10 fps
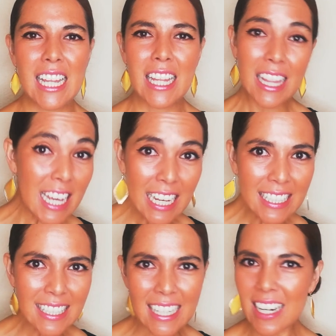the
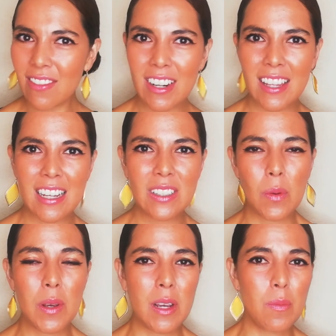links and everything, so
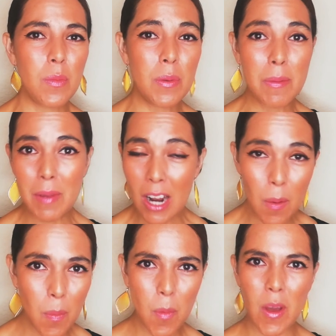we can meet
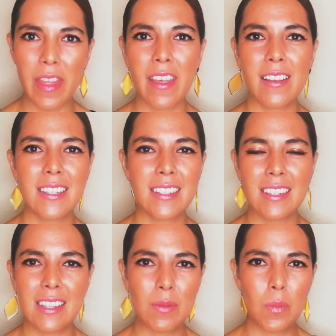up with this
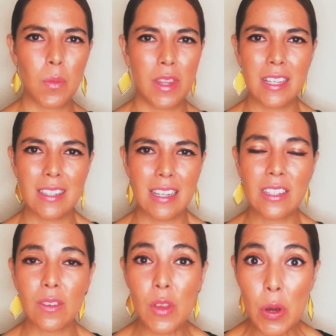
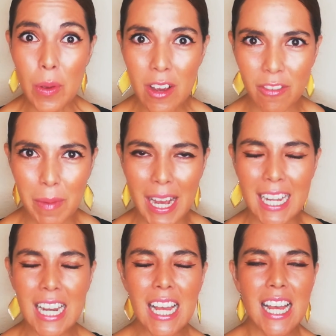interviewee of
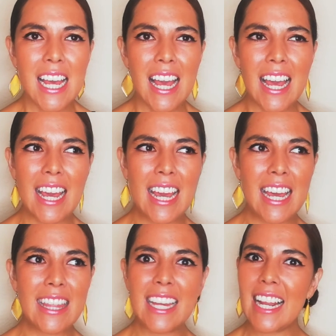mine.
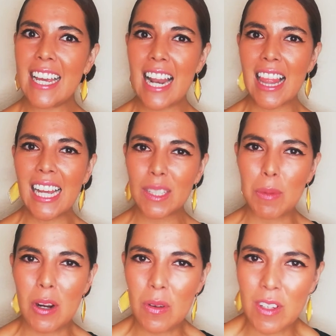And then I get a last
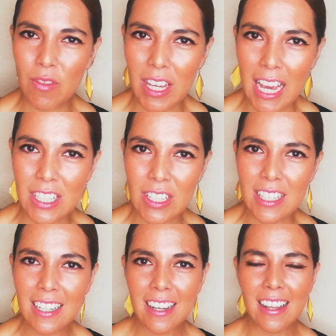minute
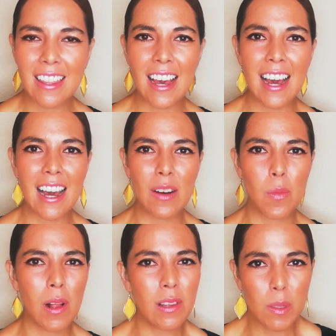notification that,
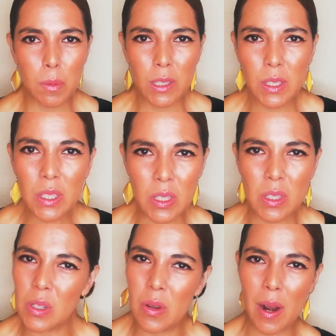well, this person
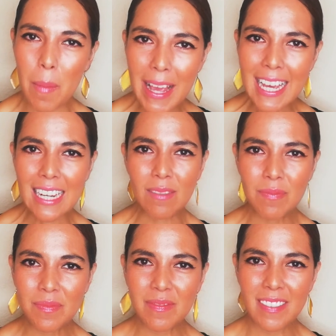just couldn't make it,
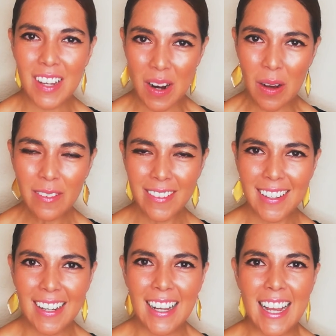you know?
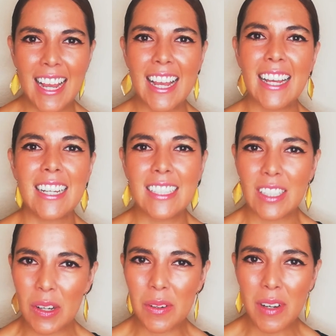
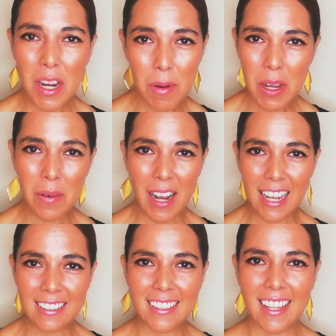So here we go,
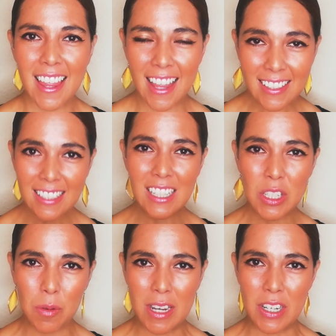guys. That's the
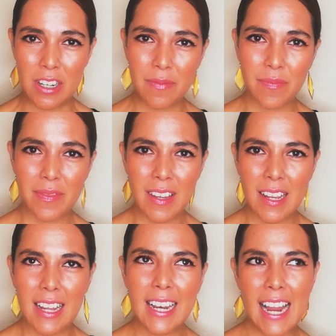situation.
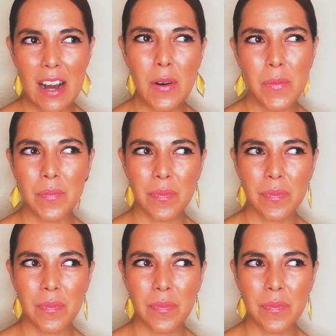Now,